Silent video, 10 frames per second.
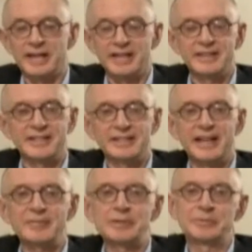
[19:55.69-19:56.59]
And I think a
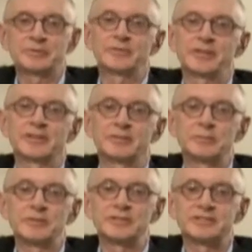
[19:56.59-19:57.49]
lot of people feel that
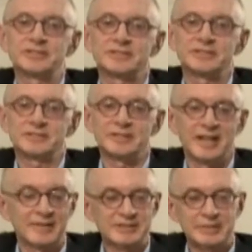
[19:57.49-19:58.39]
movies
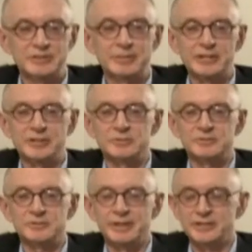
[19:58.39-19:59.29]
have some special
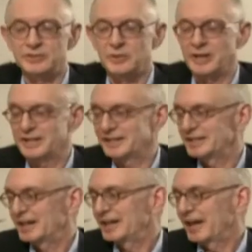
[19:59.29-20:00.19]
special quality.